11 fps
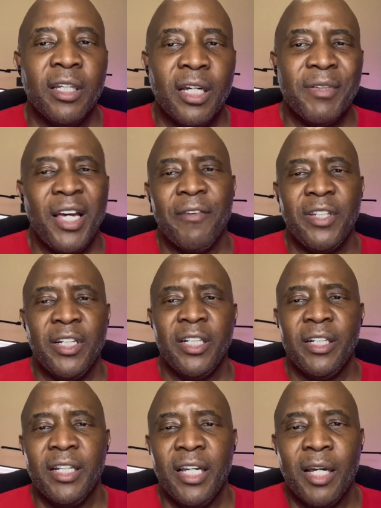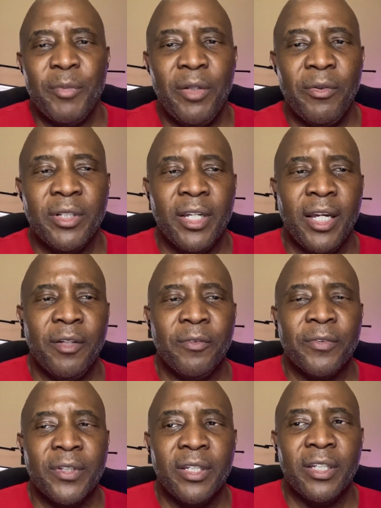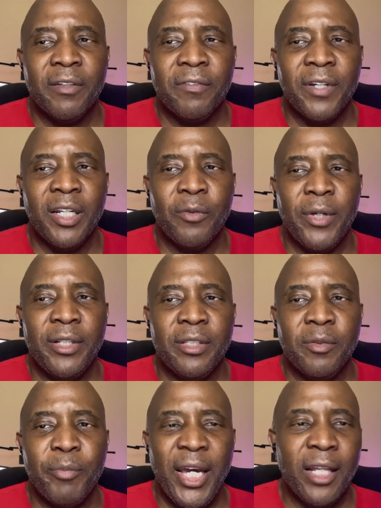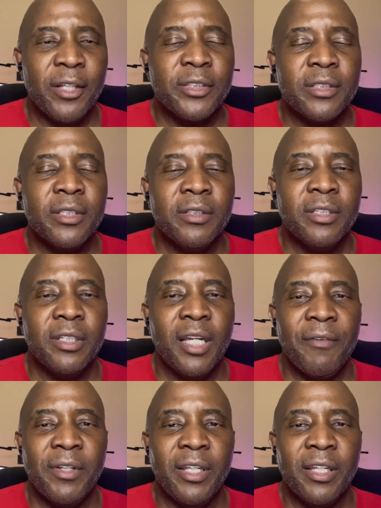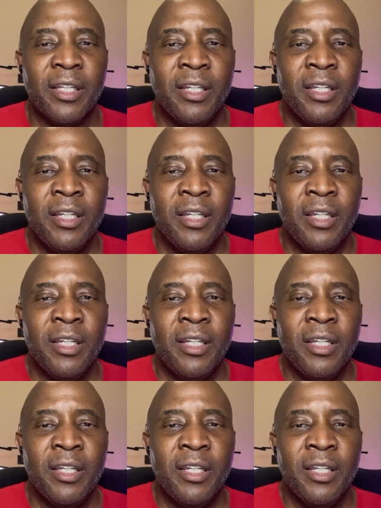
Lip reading: how I've done it, and how I've been able to kind of find a way to balance having a